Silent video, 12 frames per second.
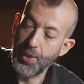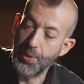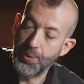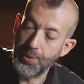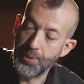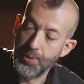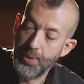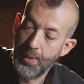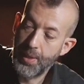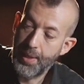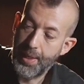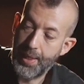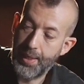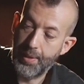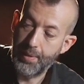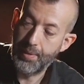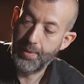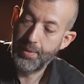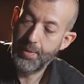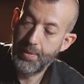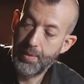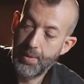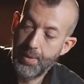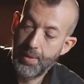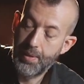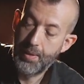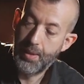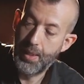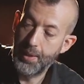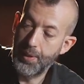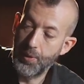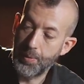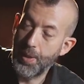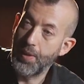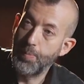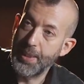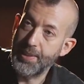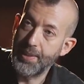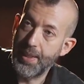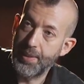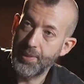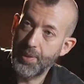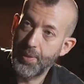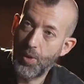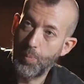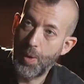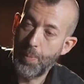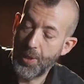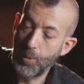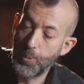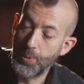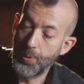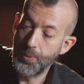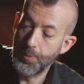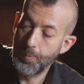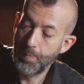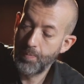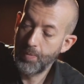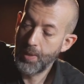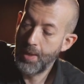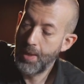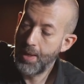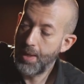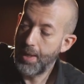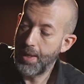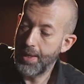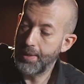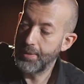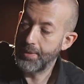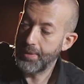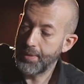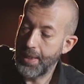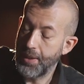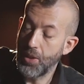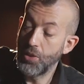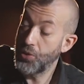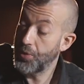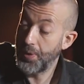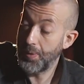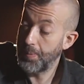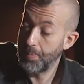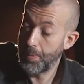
those in a little kind of mixing desk on my pedal board, and then it goes through